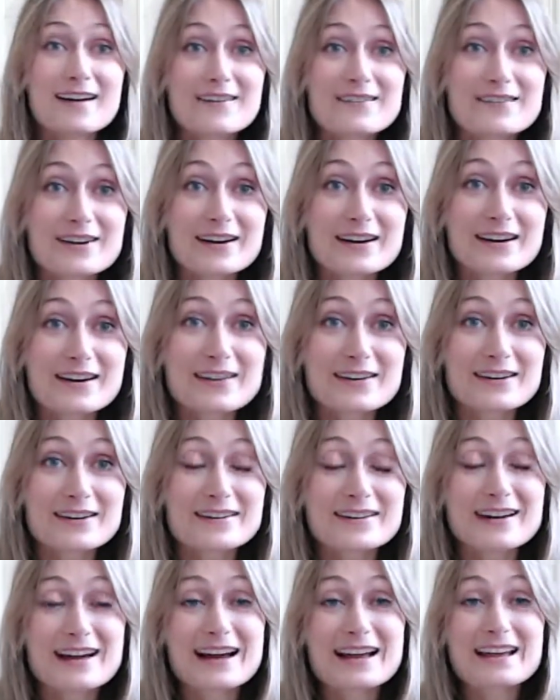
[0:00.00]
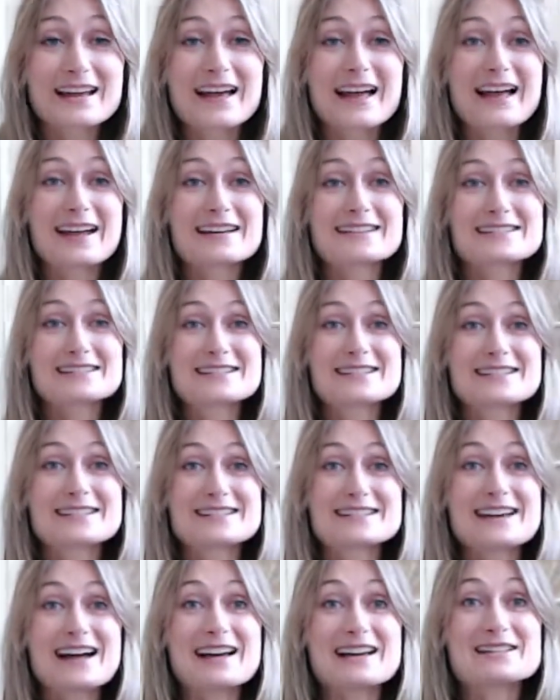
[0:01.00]
Very good. Hi Kate.
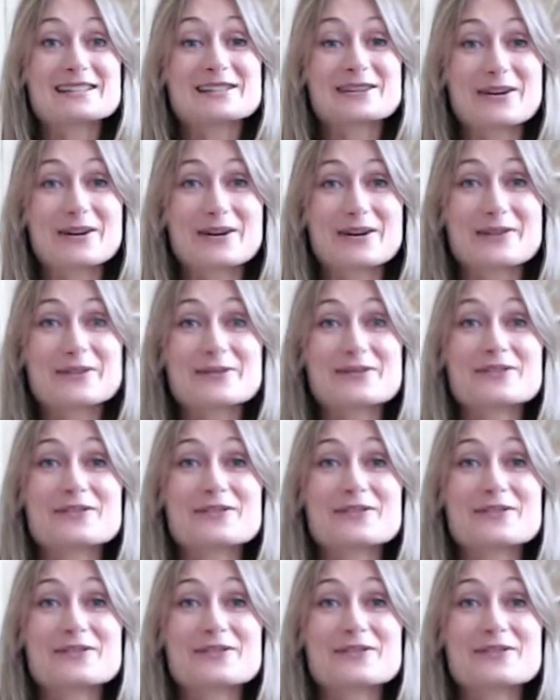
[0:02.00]
Hi Soph.